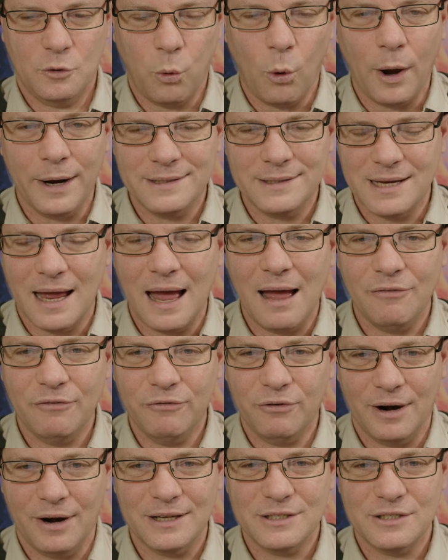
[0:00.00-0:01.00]
quite tough
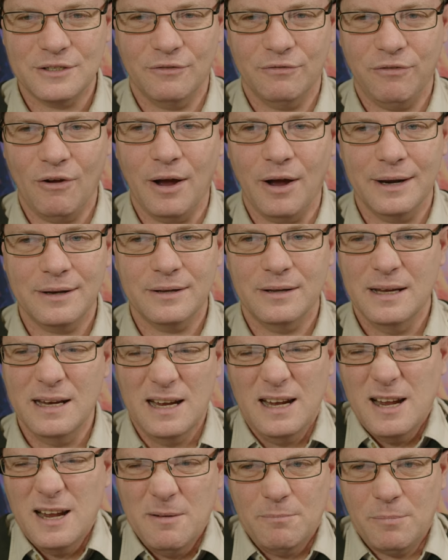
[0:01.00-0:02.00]
for us to fight,
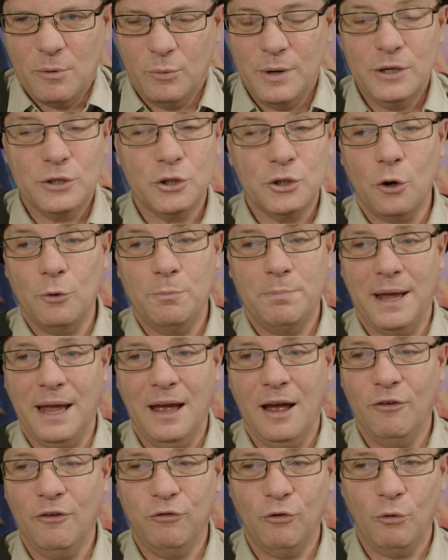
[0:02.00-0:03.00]
but we're so
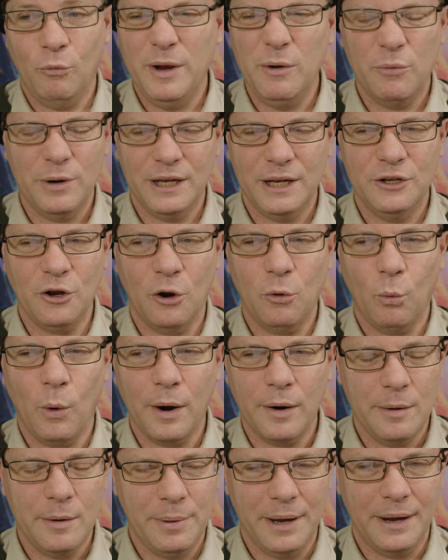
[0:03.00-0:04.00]
powerful, we really don't
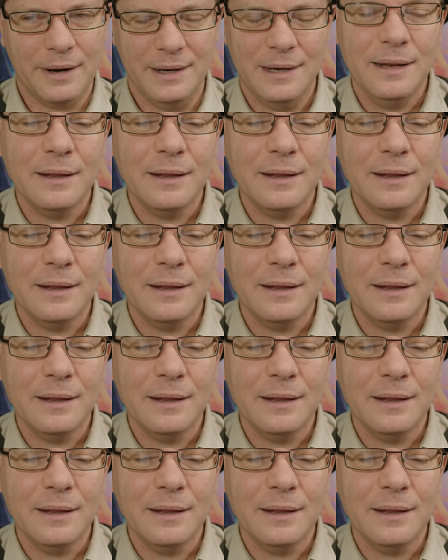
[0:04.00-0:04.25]
worry about